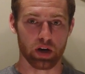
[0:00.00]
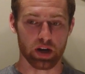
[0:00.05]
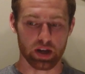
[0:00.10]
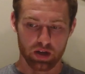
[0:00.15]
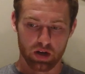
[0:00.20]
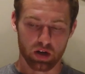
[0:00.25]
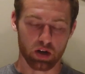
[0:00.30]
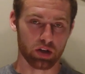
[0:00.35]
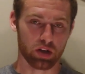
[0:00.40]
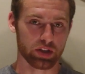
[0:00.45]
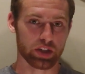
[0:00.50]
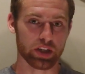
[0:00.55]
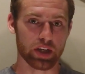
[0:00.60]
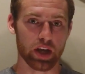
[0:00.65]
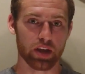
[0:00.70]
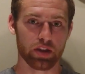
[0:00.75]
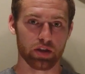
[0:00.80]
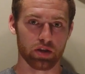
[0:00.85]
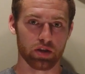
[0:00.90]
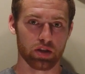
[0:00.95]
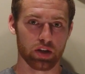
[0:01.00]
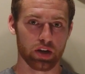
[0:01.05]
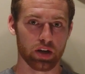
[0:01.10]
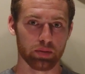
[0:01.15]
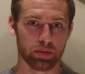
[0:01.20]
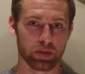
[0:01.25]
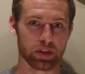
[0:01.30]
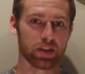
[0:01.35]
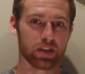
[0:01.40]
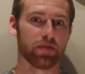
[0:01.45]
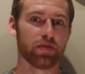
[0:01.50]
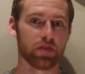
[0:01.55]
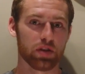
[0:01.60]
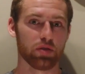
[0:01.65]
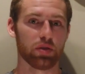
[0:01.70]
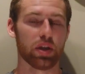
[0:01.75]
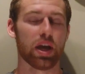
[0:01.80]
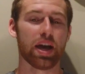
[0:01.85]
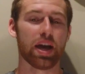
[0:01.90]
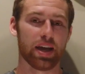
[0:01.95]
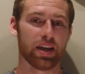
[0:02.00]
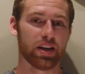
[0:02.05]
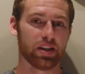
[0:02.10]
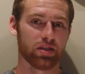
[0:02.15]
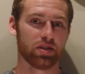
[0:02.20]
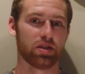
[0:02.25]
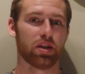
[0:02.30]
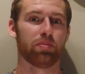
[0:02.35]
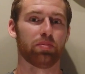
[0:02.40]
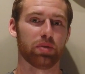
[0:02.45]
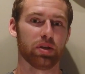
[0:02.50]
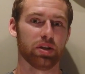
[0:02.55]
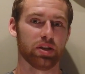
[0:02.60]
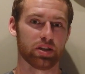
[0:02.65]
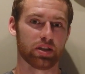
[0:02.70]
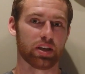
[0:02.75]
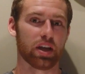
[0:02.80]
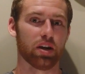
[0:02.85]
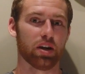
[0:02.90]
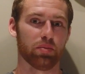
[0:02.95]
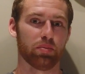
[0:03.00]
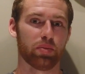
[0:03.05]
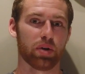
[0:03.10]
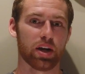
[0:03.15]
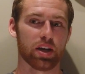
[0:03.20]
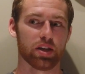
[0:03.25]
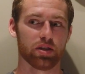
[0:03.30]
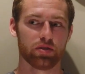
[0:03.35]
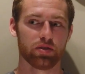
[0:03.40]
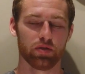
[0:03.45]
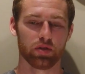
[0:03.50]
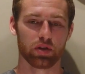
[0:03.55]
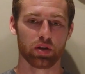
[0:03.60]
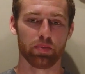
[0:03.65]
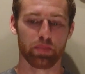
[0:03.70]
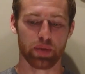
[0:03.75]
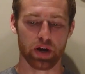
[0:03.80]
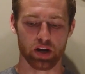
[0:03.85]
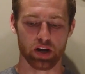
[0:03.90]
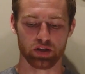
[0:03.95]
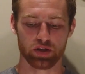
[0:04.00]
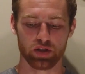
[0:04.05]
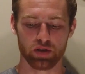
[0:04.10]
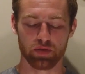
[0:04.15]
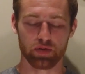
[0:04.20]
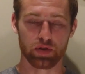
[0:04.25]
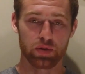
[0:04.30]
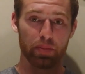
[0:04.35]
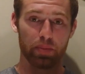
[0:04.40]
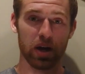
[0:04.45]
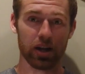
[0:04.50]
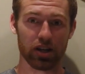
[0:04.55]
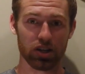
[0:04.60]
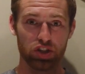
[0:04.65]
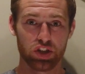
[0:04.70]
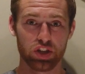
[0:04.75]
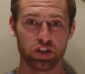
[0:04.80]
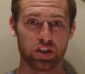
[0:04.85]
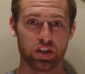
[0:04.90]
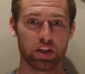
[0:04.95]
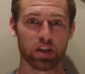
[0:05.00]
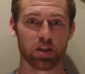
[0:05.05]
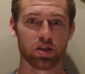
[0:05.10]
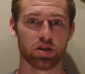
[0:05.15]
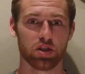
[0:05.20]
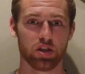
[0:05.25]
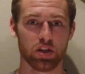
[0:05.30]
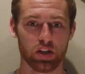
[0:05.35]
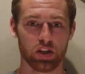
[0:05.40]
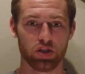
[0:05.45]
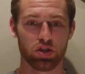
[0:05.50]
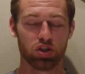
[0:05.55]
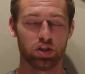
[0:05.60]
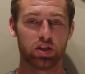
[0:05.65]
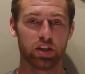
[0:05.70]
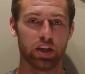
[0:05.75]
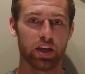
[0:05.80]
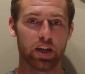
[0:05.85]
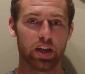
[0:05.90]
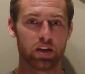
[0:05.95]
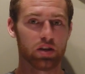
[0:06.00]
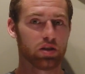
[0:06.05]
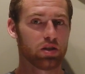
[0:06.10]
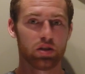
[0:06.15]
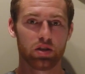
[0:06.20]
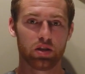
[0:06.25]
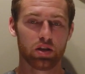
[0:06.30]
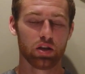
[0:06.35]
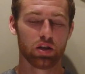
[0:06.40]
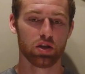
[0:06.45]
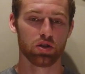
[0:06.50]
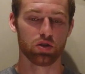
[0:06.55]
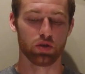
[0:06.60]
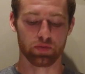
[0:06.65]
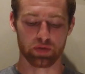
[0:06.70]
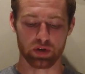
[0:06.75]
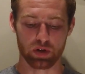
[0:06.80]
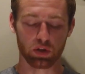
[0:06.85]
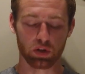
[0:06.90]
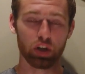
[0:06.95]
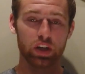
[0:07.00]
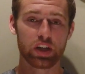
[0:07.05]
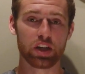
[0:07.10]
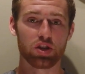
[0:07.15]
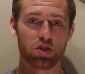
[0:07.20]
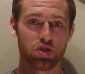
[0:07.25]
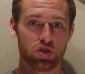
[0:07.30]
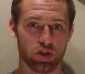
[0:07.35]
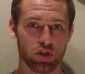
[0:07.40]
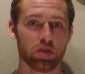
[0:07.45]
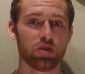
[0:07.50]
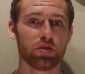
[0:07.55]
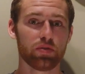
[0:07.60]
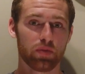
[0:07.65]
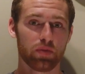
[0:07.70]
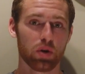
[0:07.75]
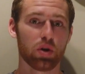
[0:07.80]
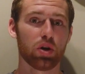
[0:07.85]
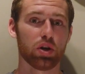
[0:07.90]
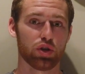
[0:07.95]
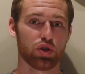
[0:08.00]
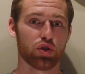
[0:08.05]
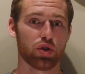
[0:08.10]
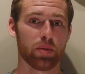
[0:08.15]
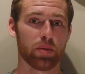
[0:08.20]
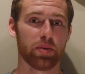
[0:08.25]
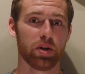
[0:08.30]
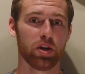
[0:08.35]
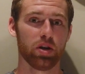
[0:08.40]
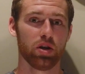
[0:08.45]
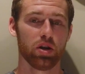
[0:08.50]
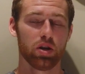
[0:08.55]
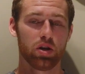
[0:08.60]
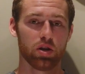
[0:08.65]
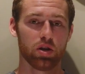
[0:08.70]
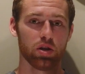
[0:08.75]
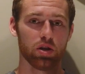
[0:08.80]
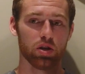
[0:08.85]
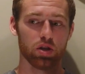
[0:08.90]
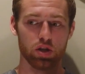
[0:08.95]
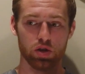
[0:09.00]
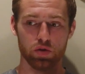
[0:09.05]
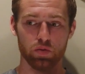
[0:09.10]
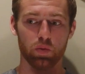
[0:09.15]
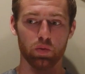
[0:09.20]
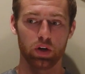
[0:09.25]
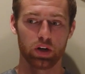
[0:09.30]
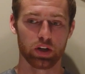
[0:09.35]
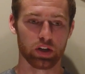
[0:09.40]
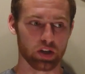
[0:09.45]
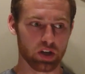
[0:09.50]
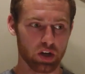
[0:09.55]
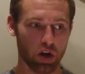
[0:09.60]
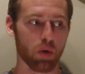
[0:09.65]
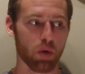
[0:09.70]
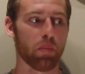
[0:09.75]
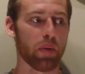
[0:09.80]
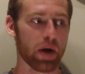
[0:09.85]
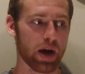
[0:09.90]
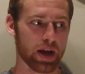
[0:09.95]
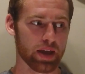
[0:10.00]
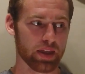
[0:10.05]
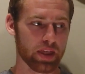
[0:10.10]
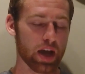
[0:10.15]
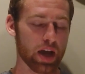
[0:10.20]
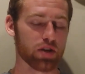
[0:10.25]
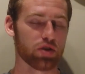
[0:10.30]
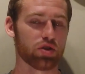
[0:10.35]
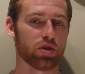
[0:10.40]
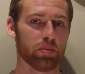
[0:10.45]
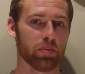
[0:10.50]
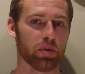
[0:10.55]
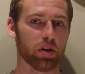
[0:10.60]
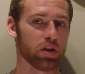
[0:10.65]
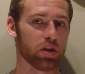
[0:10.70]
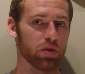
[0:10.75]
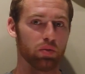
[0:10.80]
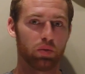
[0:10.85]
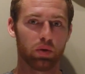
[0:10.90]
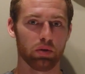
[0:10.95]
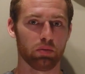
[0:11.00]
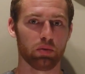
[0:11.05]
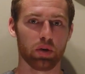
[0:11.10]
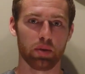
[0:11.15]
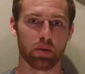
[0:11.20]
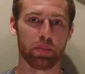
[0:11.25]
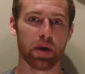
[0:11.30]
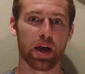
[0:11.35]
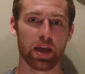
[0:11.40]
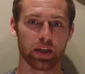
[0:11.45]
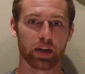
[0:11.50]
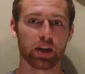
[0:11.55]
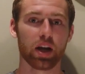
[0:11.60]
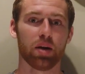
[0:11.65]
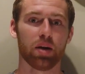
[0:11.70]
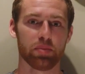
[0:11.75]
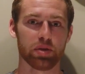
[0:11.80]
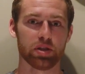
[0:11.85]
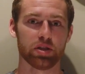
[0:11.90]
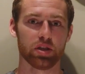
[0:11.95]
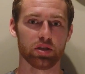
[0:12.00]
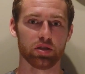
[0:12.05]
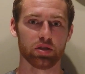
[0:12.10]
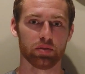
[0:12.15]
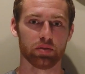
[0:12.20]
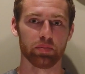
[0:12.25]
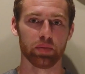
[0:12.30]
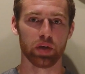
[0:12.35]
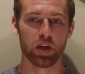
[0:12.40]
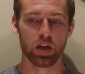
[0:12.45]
right? All together, they're able to give you that at a separate discounted price compared to if you bought just the engine and just the head. So if you're looking just for a trimmer, you'd want to go buy that trimmer. You wouldn't want to buy the combi system.